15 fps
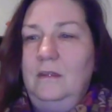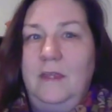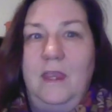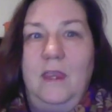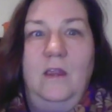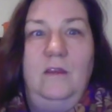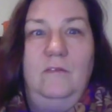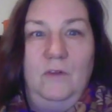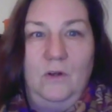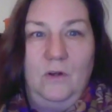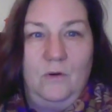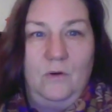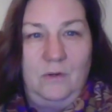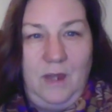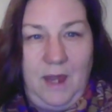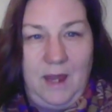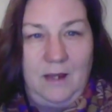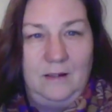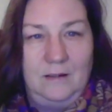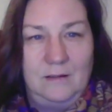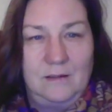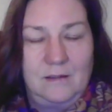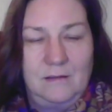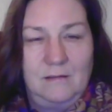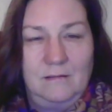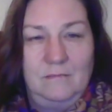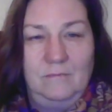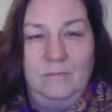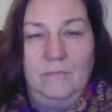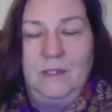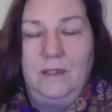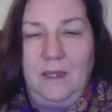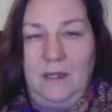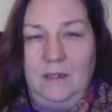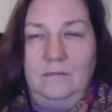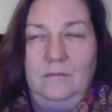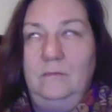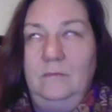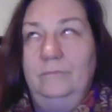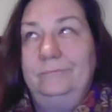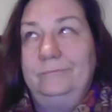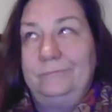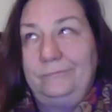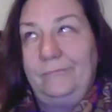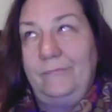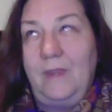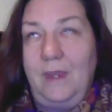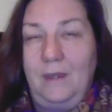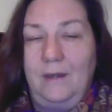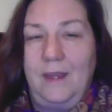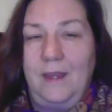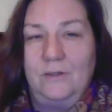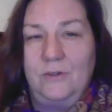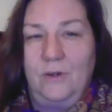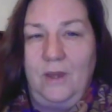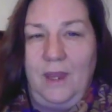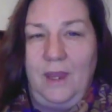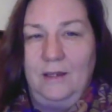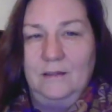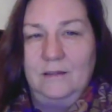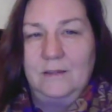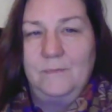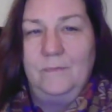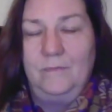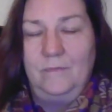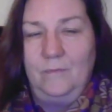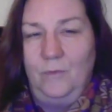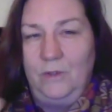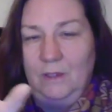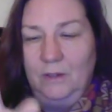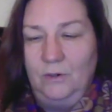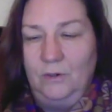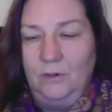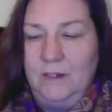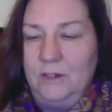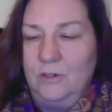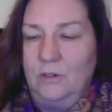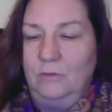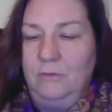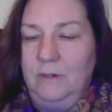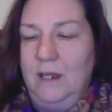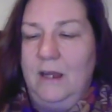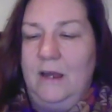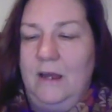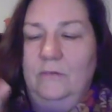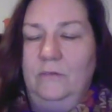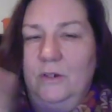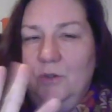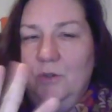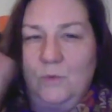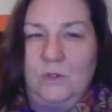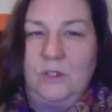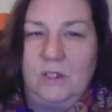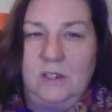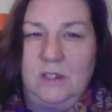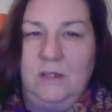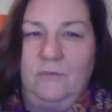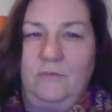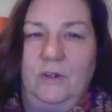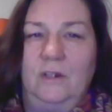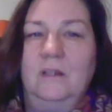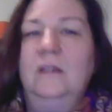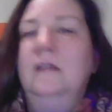They even own Canons, but they had nicer Canons with a little digital readout, and theirs were just different.